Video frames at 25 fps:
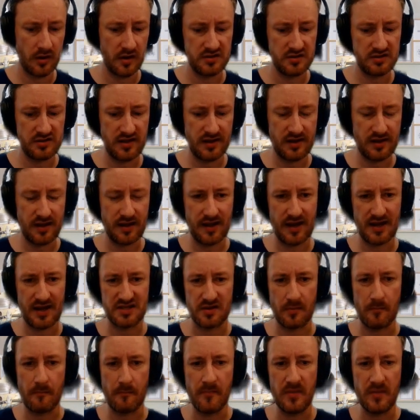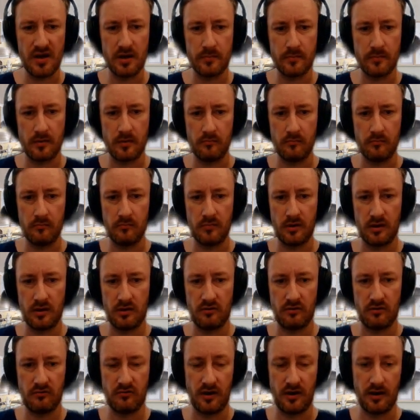Staking has a minimum
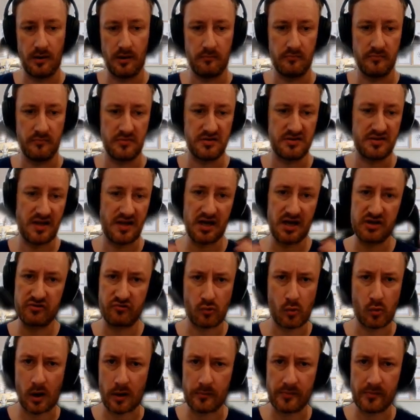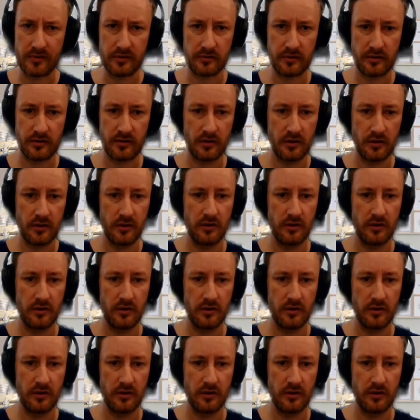stash requirement,